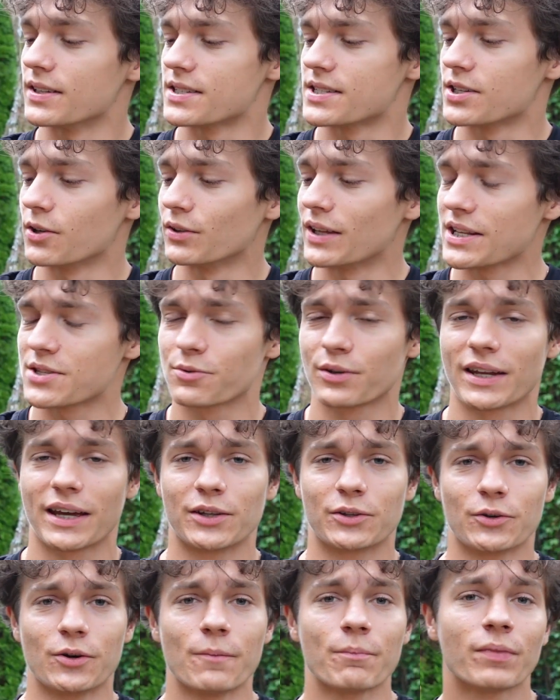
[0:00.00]
So that's what I
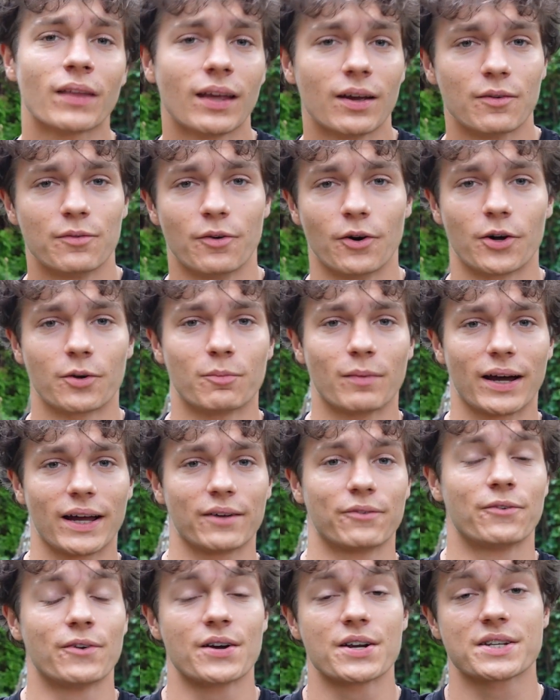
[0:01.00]
do for
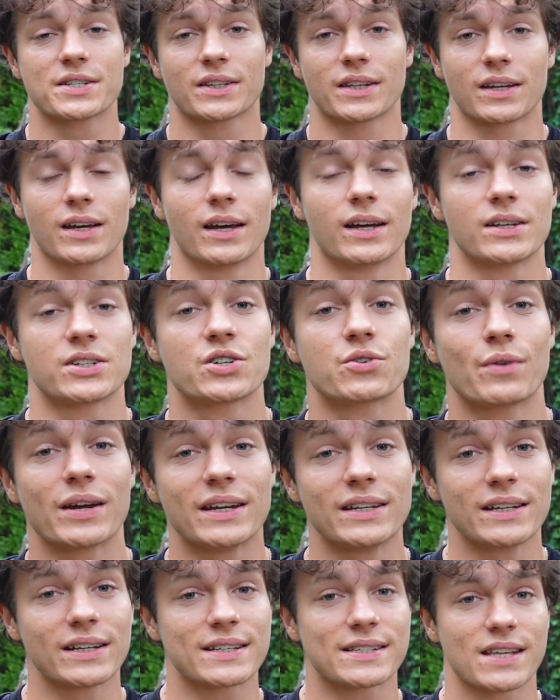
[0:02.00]
my first
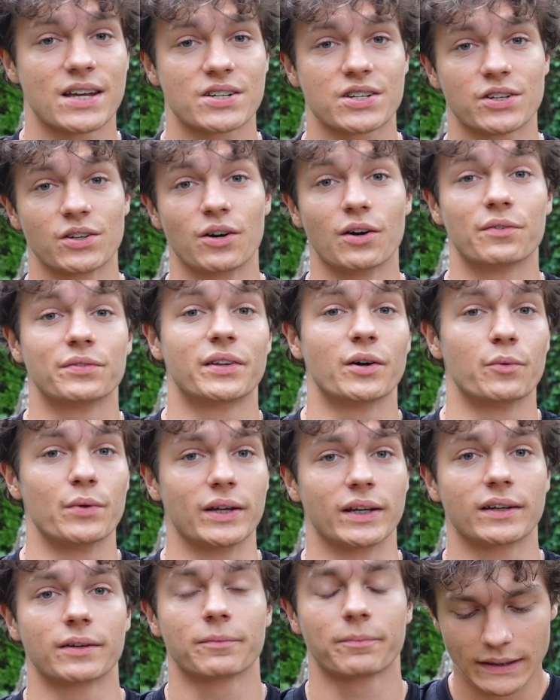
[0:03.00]
training session of the week.